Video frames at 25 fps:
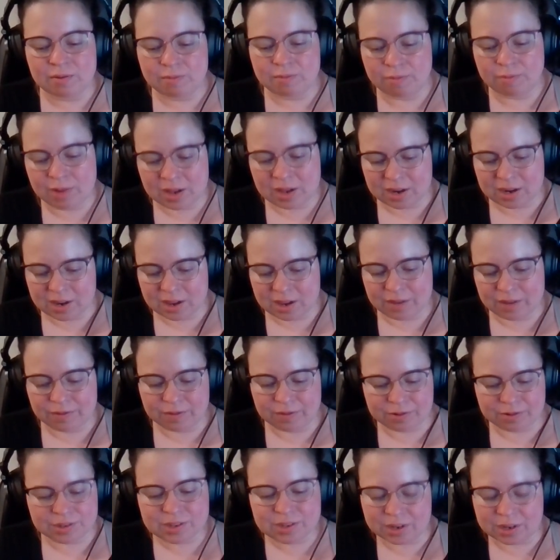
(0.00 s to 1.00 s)
when I
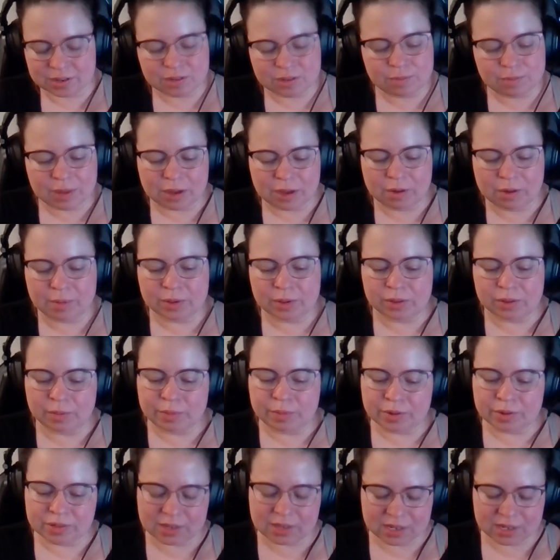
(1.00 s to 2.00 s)
first talked to Mango about the
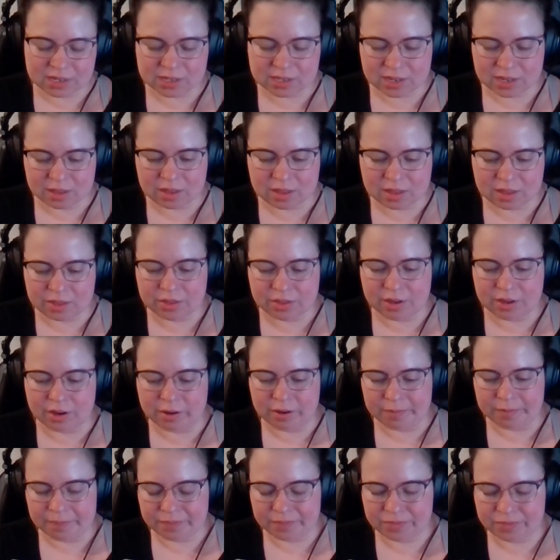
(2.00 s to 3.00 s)
book, they said that
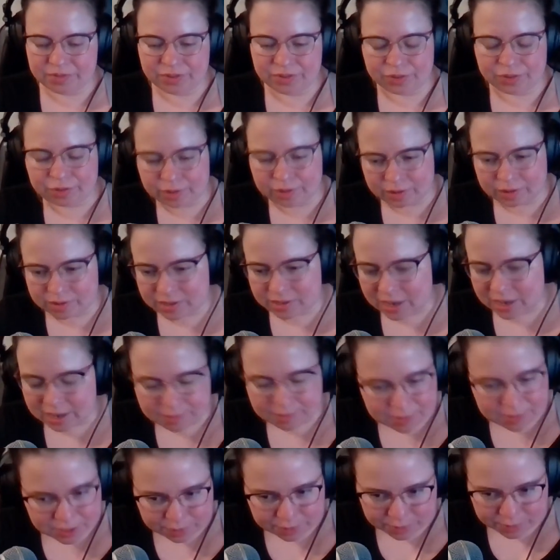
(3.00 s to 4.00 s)
their turnaround
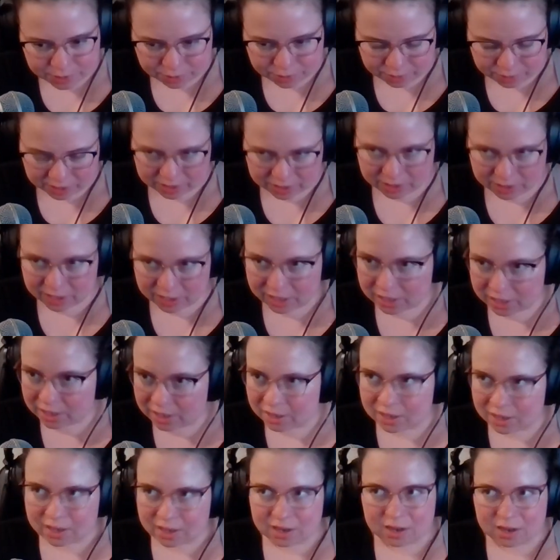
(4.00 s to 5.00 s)
time is between like
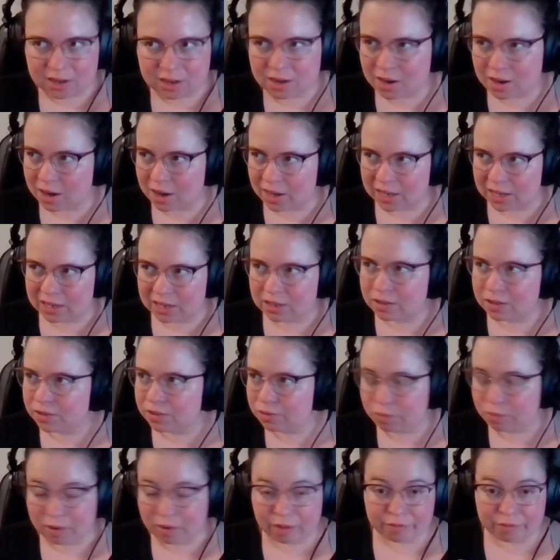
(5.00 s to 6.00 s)
9
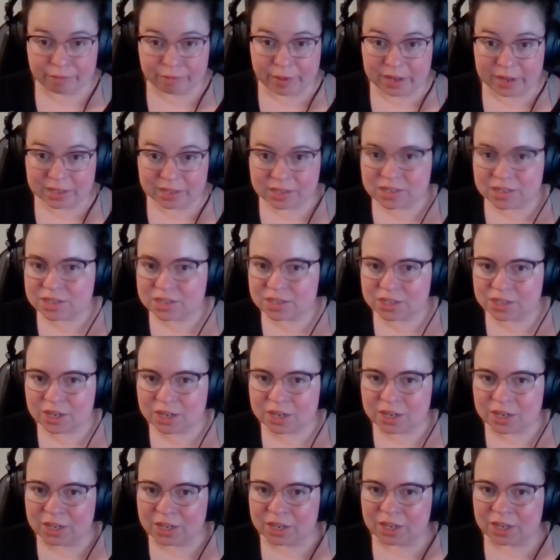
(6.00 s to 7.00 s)
to 12 months
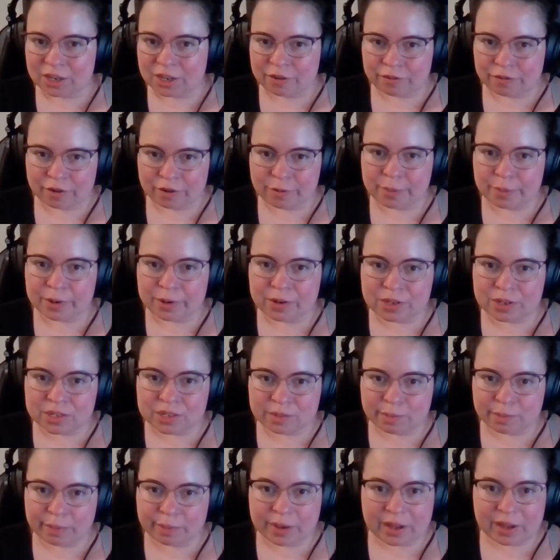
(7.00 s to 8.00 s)
for
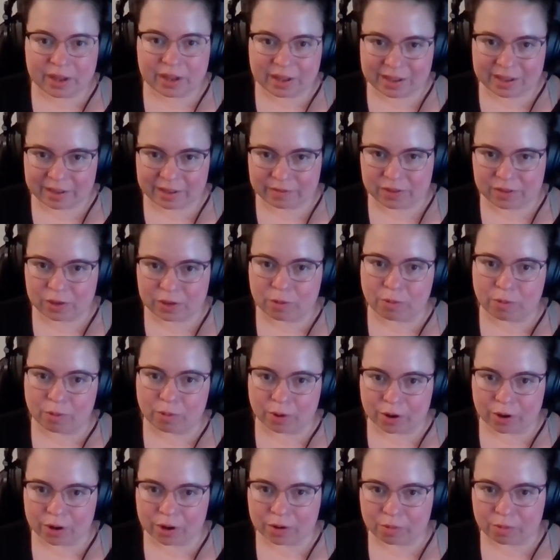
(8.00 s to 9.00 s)
books. But if you
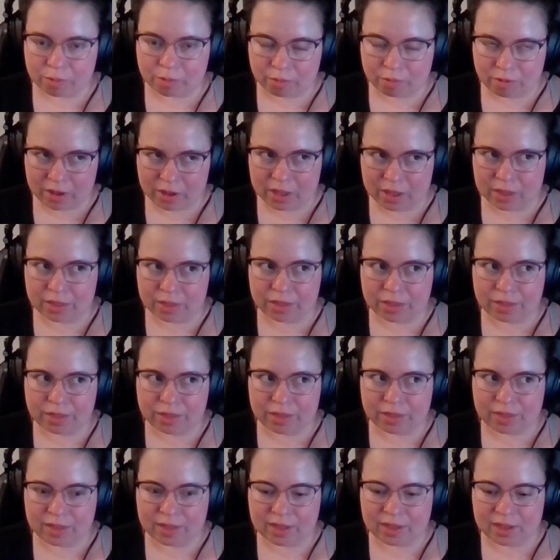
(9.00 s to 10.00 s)
work
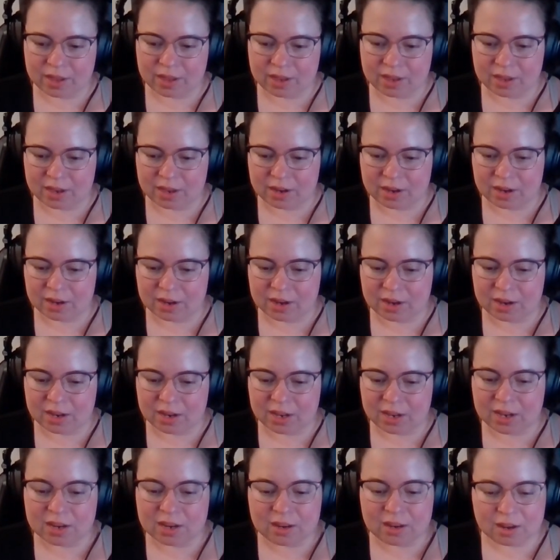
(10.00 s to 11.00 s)
with an
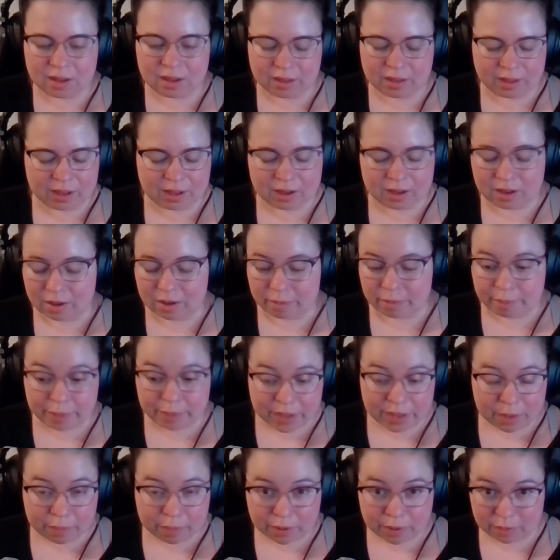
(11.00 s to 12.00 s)
in like a
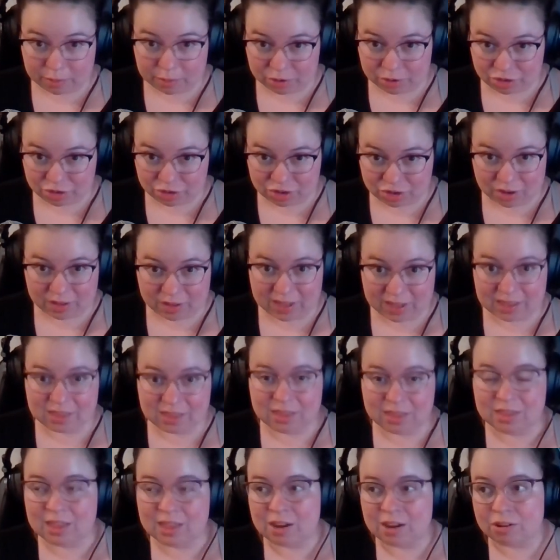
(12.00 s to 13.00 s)
big publisher, like
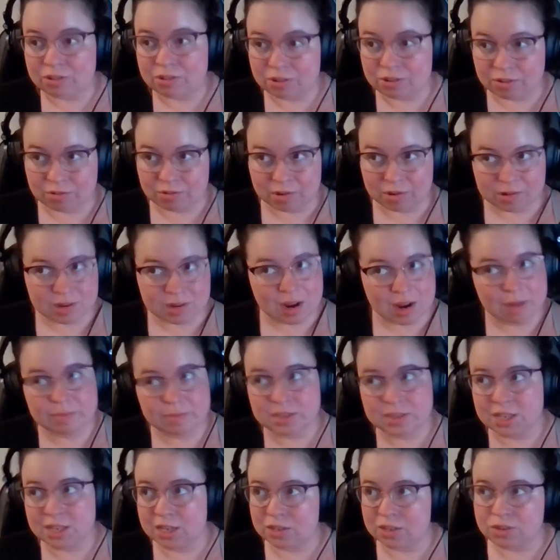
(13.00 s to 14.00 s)
their turnaround time
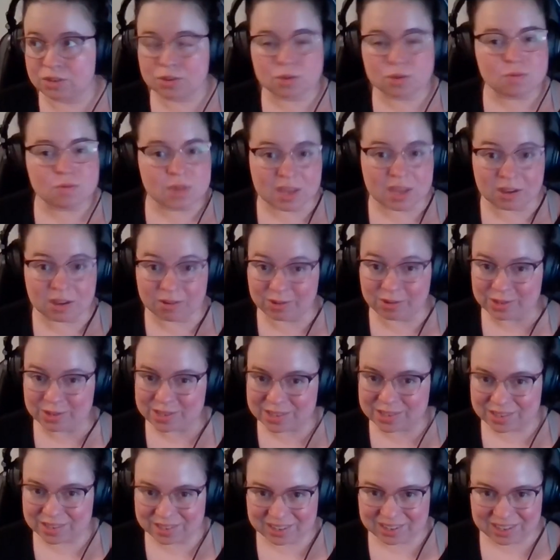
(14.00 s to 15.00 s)
is like 2
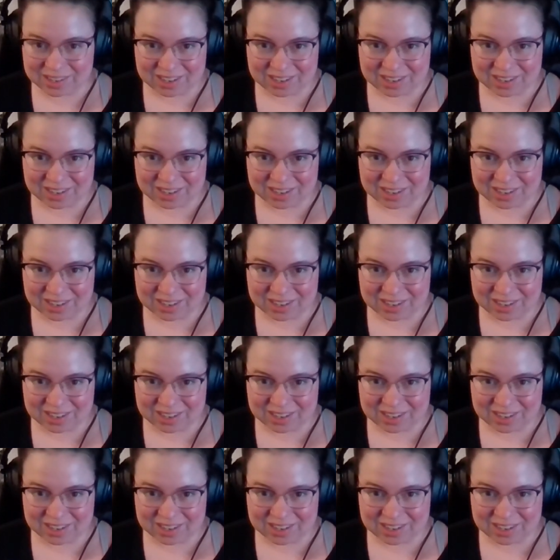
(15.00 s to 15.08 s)
years